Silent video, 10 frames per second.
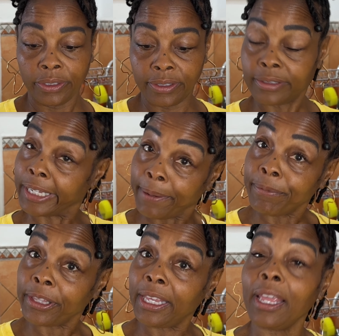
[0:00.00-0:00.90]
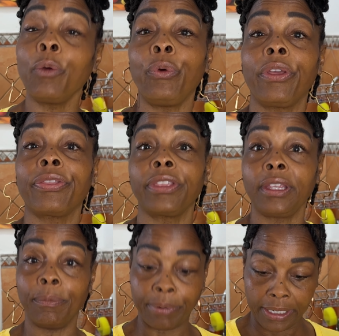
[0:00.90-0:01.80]
the same thing with
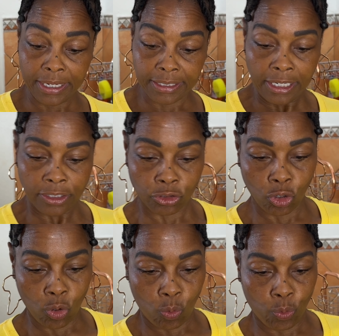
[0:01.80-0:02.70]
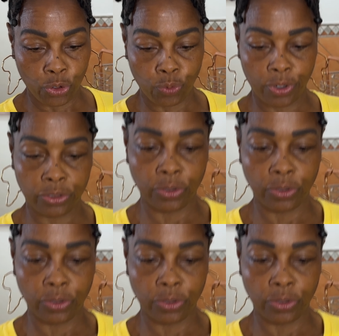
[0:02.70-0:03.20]
the base. So we're going